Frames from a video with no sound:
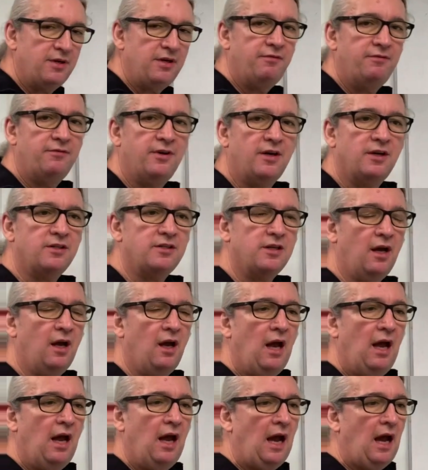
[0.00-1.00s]
inverter,
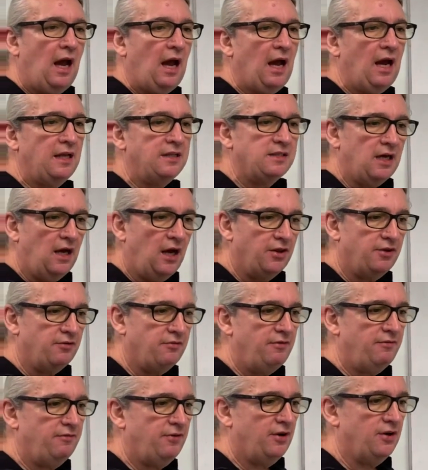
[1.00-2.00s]
and other
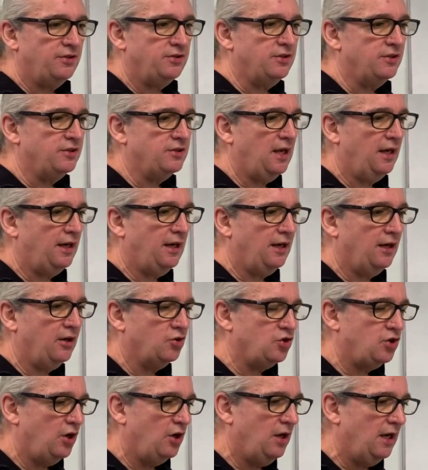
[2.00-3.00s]
inverters, and then I'll
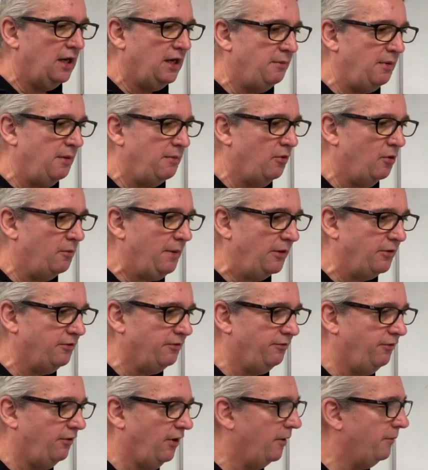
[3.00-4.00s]
show you a little bit more about the
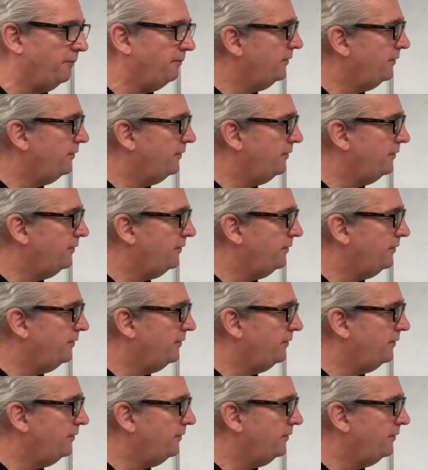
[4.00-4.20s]
flow.